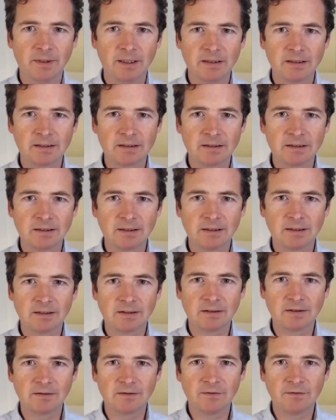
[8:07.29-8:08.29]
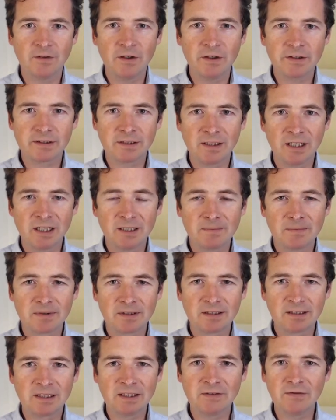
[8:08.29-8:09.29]
But first
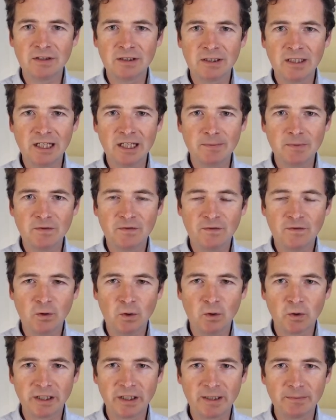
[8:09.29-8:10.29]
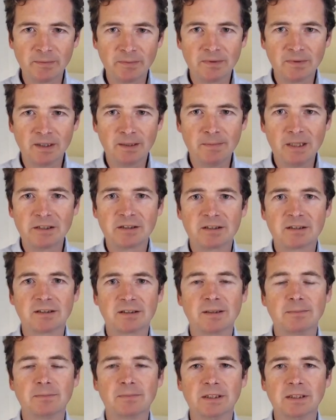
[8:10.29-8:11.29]
name, given name and forename are
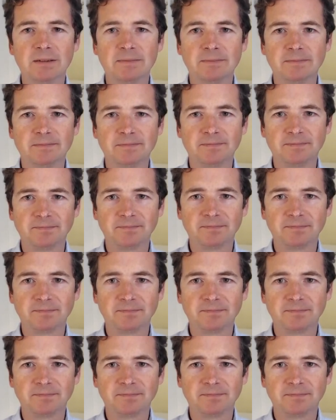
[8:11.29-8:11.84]
much simpler.